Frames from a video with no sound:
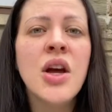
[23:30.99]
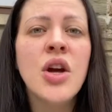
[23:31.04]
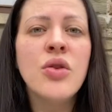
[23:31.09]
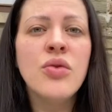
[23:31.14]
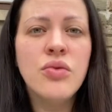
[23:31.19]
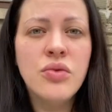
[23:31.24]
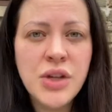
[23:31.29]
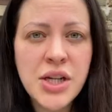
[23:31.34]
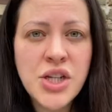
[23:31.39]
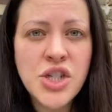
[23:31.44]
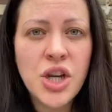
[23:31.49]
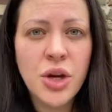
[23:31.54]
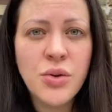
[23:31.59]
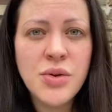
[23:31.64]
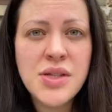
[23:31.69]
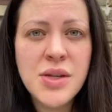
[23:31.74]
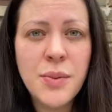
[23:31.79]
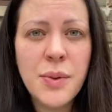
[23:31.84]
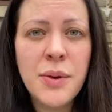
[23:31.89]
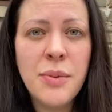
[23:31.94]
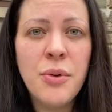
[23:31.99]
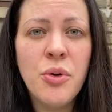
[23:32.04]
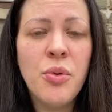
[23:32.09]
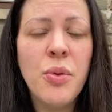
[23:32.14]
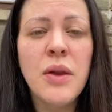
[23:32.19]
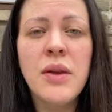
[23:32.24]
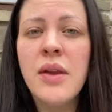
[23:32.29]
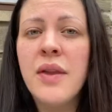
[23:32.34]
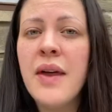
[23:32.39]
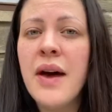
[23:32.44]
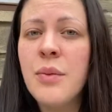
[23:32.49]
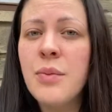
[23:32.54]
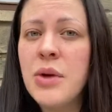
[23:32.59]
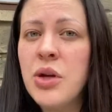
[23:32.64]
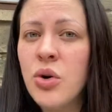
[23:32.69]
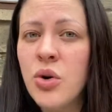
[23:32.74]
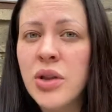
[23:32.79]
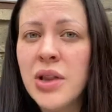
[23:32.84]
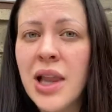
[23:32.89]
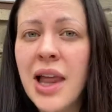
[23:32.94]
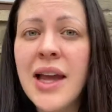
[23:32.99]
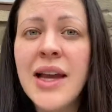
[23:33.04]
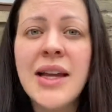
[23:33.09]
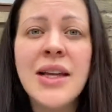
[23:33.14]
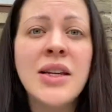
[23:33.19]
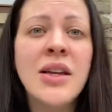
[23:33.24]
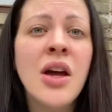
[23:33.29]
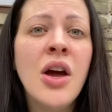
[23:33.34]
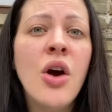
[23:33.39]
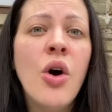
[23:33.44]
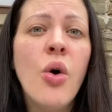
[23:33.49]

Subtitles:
reach out to people, whether that be online